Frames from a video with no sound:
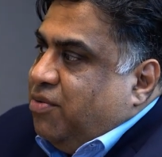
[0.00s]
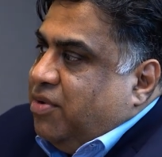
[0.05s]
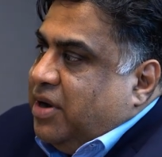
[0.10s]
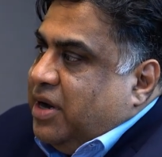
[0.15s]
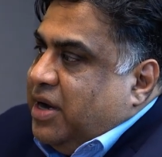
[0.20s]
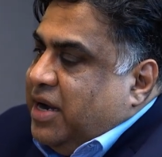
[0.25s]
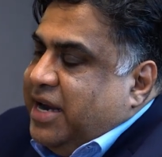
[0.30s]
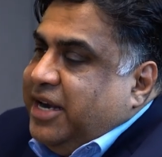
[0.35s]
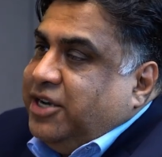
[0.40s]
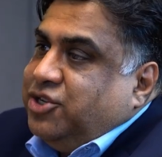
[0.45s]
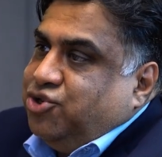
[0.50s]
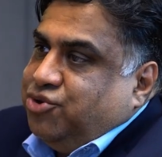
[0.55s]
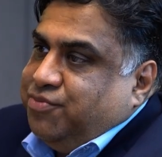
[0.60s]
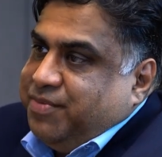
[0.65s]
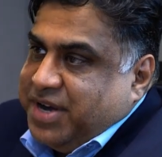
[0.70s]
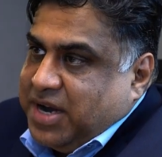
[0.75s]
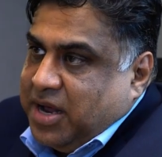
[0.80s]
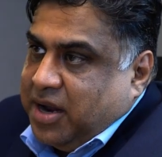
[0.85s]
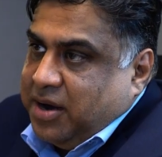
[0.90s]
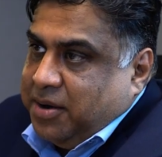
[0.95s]
needs to
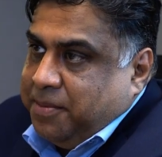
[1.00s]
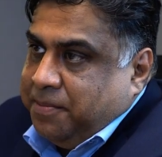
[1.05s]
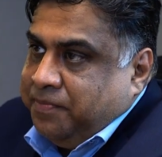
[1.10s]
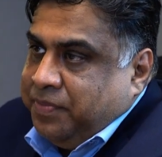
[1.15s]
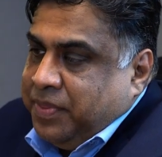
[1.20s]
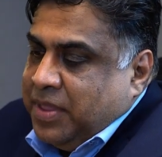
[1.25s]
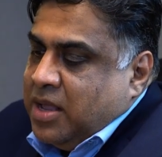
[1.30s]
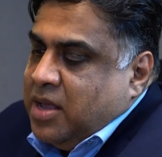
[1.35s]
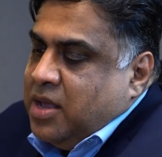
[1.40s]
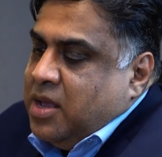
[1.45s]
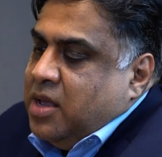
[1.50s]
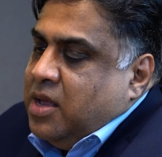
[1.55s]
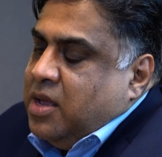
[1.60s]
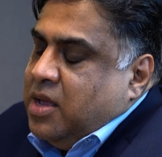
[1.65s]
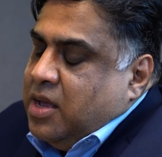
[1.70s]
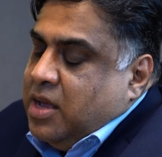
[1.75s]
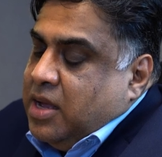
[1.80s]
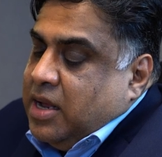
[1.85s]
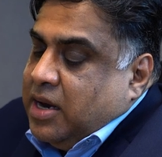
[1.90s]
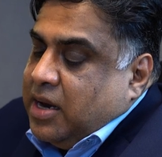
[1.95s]
be done.
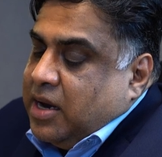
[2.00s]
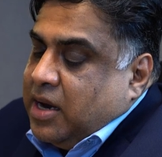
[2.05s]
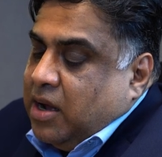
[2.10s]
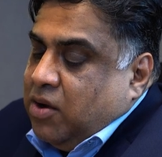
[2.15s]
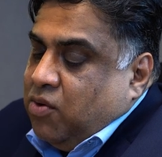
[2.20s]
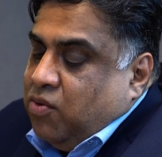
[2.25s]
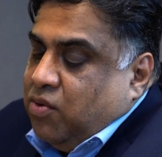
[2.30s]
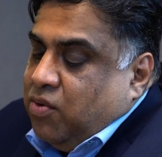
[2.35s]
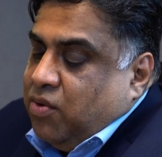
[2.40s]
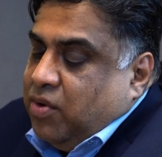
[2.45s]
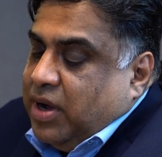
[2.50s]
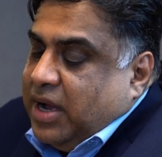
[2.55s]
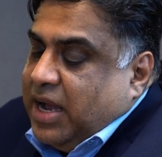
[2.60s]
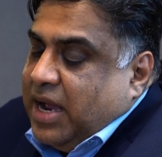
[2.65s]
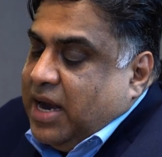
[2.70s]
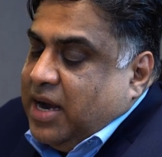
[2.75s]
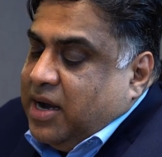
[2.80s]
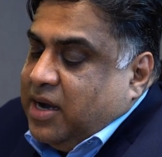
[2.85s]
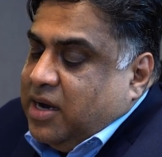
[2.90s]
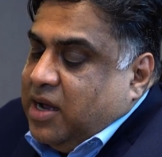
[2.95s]
Now,
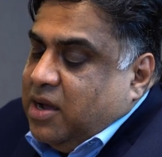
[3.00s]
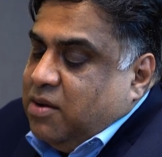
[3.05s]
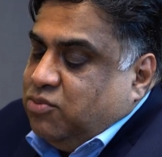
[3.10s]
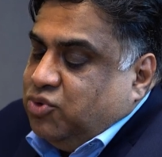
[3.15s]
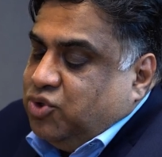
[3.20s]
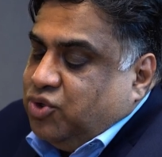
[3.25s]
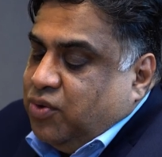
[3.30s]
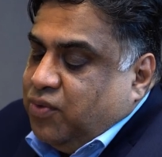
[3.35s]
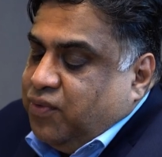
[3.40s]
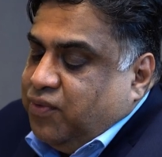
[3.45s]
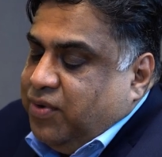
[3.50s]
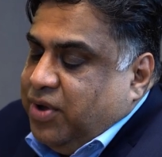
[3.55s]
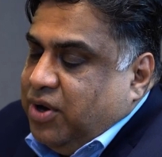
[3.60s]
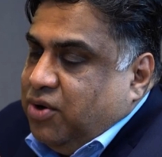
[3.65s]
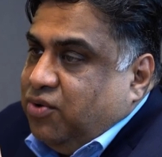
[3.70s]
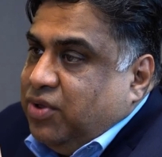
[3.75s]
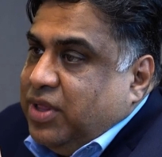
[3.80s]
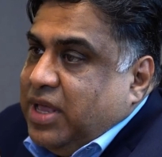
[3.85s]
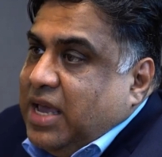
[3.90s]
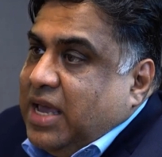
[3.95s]
in terms of
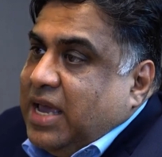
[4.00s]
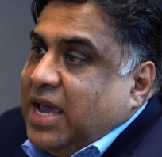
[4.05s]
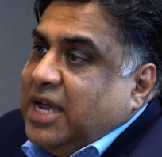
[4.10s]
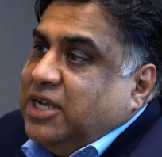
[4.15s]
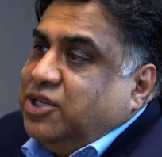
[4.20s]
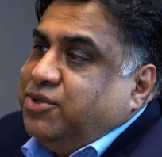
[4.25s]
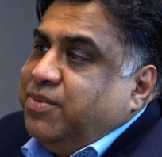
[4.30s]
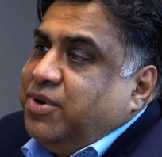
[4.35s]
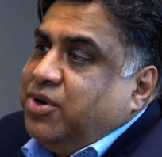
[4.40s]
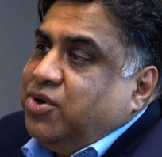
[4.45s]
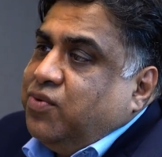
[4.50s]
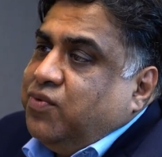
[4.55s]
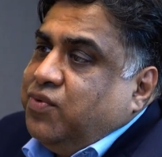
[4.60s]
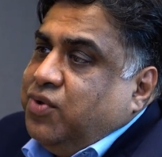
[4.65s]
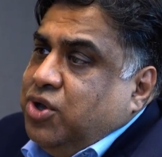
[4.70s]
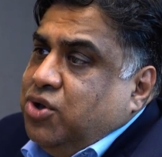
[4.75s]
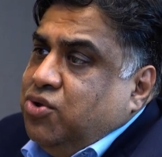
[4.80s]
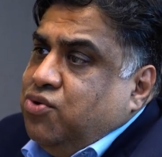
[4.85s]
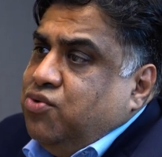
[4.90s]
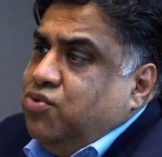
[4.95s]
the engagement of
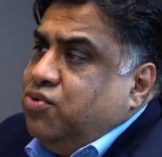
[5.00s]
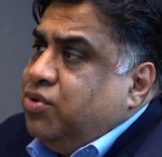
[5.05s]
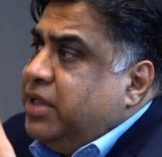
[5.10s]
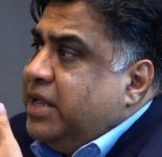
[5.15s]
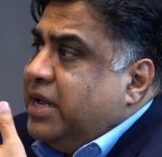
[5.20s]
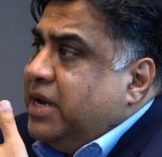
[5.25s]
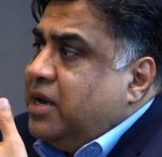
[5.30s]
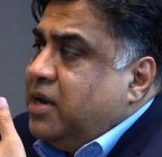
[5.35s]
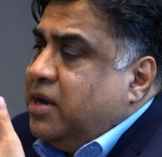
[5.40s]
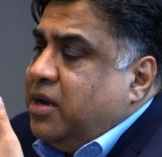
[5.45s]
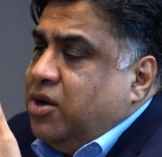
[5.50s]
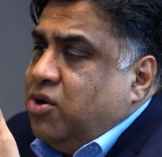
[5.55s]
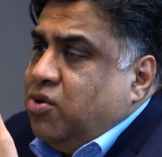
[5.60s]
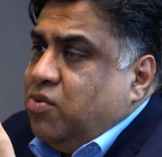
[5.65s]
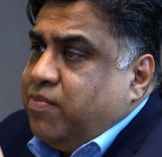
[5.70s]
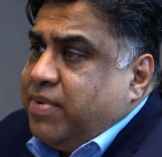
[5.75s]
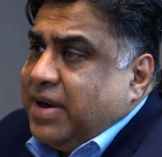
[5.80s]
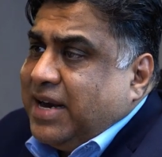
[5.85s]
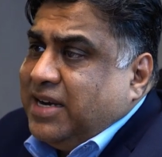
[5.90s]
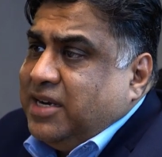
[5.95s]
youth and
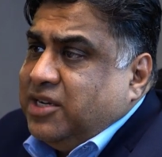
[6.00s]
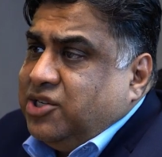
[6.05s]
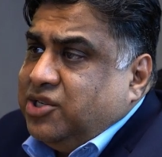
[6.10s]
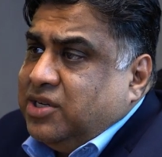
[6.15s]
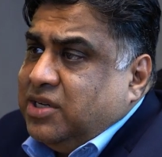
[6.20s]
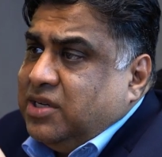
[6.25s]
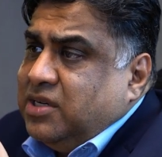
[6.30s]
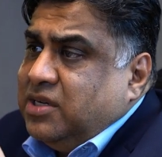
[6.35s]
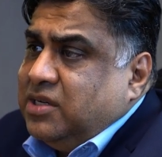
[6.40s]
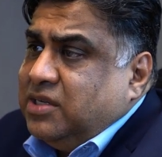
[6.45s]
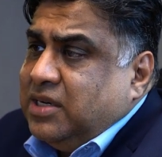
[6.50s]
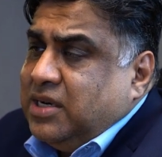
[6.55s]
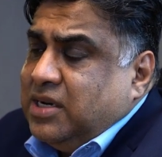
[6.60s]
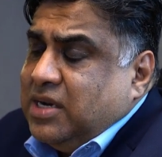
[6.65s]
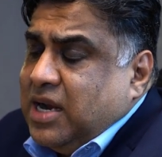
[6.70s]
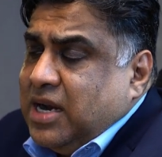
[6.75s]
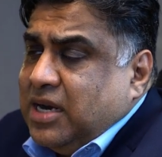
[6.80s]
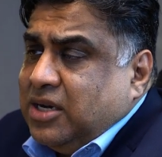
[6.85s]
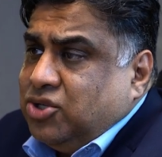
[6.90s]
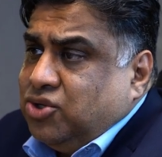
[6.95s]
practitioners
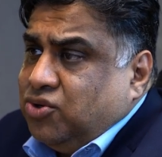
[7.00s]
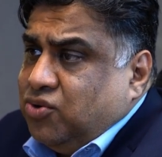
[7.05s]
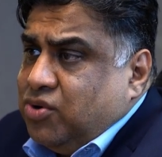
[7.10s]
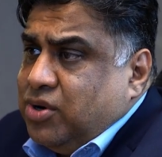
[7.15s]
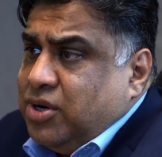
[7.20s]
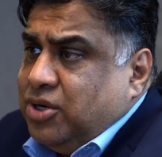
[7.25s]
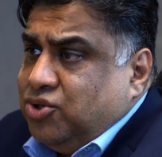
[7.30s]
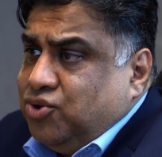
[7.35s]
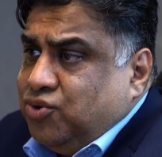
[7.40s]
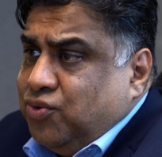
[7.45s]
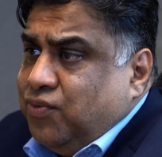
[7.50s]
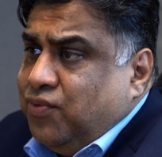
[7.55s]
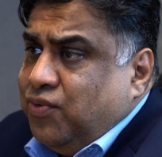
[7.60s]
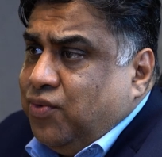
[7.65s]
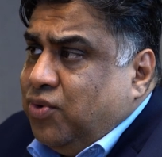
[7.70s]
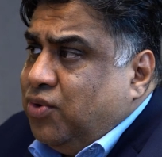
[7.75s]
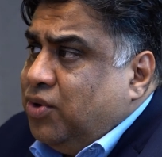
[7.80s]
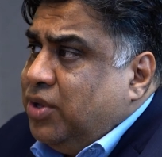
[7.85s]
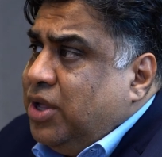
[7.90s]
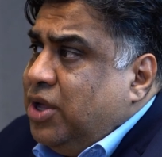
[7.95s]
and so on and so
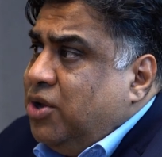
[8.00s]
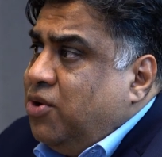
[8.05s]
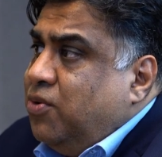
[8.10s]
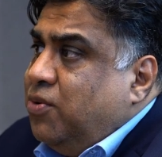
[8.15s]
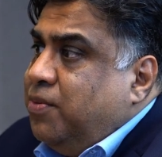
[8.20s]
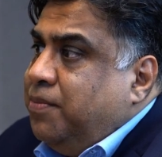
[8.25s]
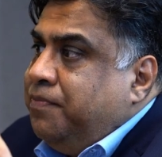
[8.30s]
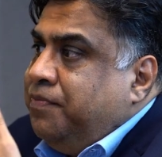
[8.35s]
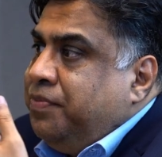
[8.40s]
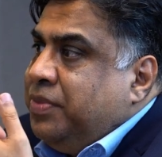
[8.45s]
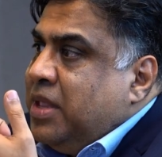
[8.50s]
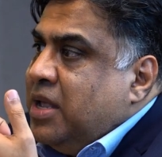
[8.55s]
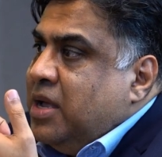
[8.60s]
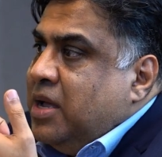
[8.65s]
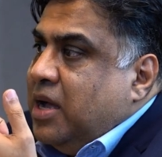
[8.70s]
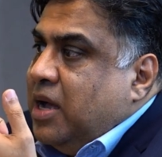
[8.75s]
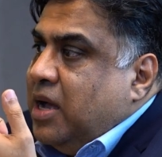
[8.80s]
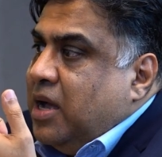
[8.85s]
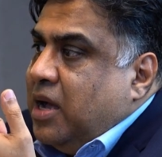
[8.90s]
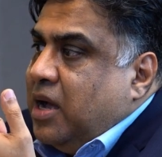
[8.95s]
forth,
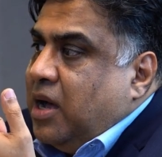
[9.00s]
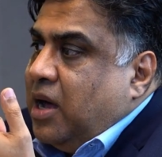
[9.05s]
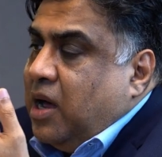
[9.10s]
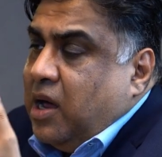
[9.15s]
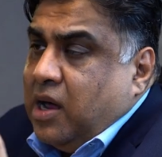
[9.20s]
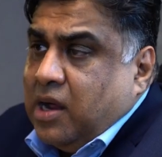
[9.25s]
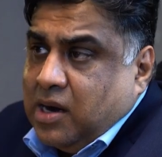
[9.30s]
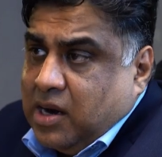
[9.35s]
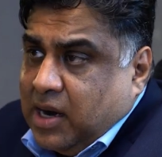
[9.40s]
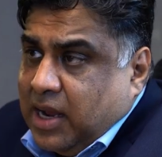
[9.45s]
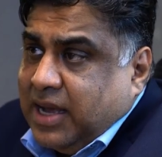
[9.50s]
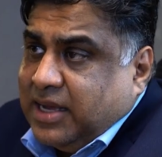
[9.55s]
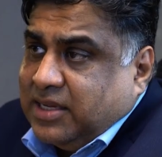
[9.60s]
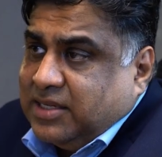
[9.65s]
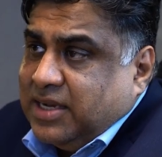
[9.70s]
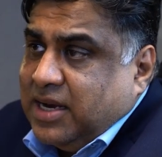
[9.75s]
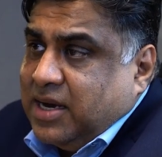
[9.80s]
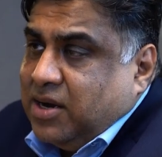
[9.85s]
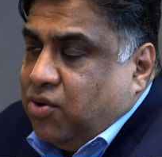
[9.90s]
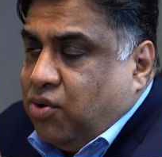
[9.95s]
like I
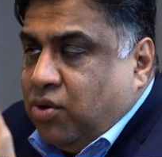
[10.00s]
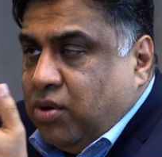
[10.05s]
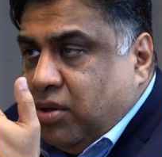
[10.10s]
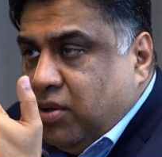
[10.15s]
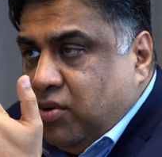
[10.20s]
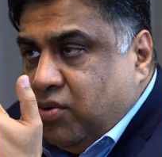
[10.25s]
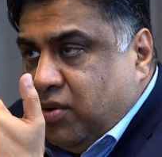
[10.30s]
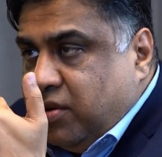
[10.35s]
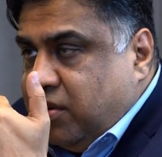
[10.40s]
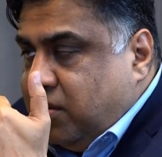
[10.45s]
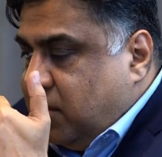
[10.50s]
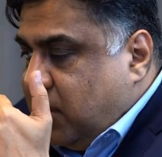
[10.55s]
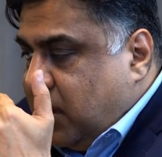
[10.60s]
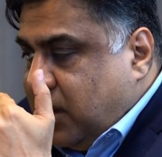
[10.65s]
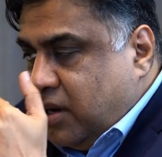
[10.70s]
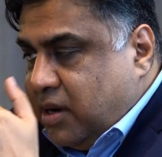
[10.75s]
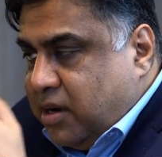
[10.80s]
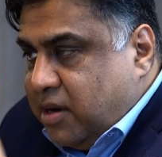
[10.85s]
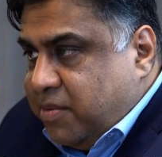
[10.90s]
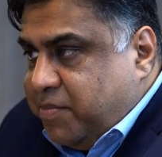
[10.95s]
said, although
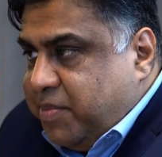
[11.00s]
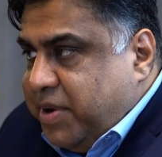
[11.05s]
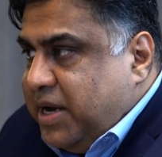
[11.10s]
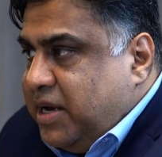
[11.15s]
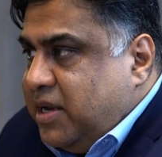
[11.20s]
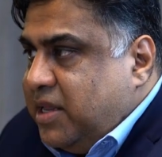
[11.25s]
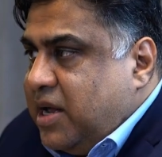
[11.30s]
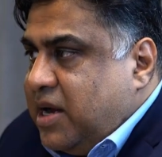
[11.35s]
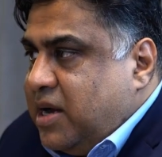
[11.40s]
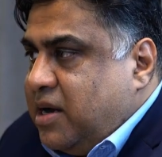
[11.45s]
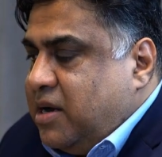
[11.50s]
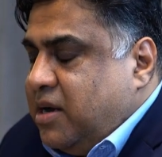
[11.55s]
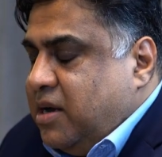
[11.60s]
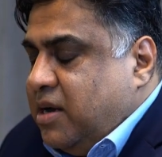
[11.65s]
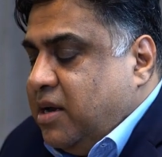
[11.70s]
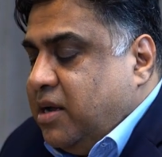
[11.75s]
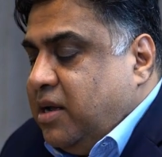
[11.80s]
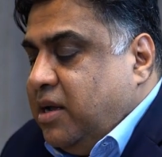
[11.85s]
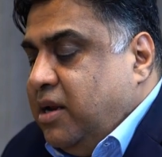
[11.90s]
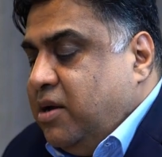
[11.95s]
I'd repeat that
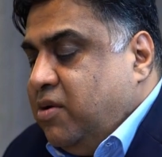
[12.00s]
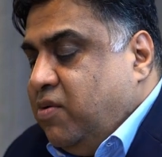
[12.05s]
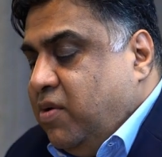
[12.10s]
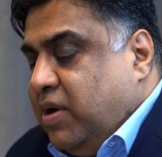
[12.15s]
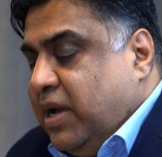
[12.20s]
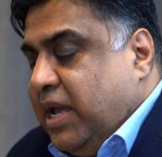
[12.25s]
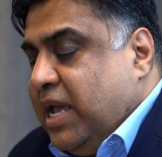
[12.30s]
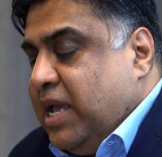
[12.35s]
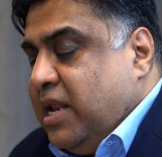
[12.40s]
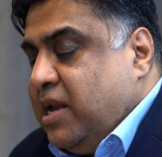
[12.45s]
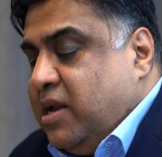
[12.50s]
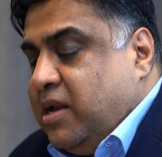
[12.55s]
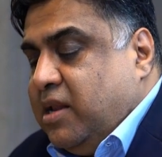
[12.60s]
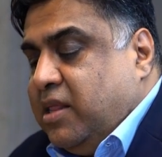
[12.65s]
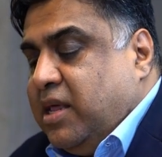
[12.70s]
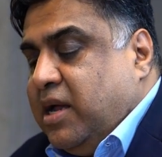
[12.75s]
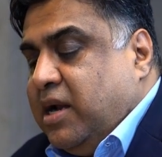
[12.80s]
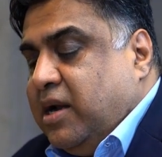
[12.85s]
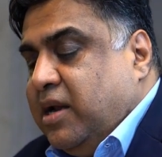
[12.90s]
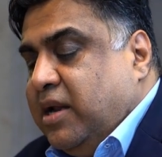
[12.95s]
again,
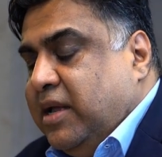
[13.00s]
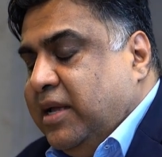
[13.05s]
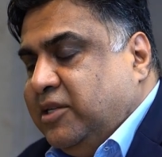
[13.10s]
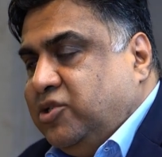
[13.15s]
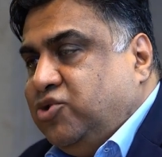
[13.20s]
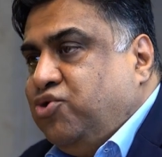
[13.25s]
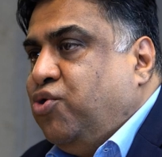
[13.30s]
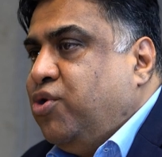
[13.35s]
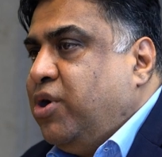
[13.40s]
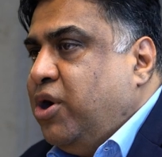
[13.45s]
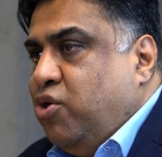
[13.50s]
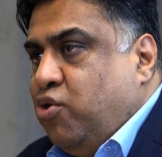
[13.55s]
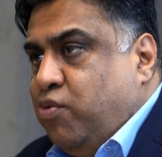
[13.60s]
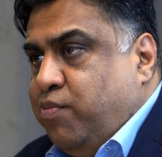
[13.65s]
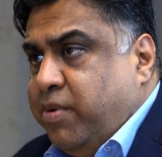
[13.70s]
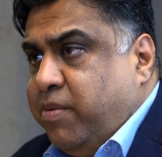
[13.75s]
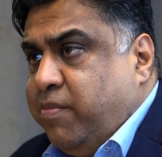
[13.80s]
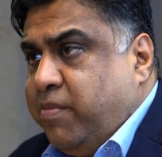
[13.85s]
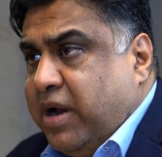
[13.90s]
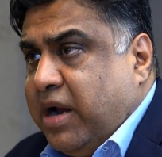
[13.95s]
that it's not an
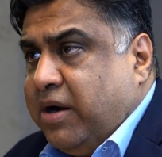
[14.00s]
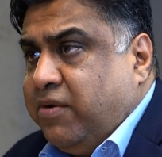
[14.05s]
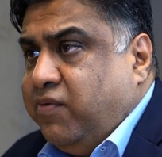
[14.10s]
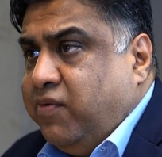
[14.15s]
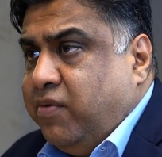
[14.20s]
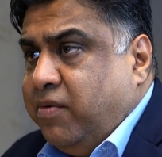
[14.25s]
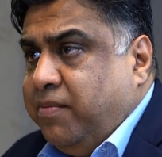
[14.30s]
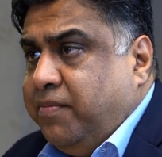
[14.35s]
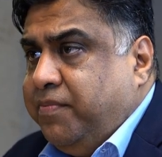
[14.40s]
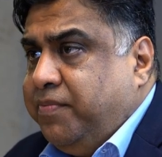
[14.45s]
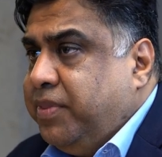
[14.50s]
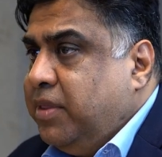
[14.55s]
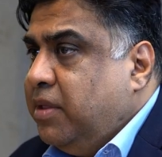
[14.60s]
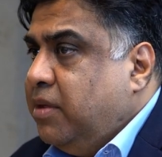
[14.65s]
open platform,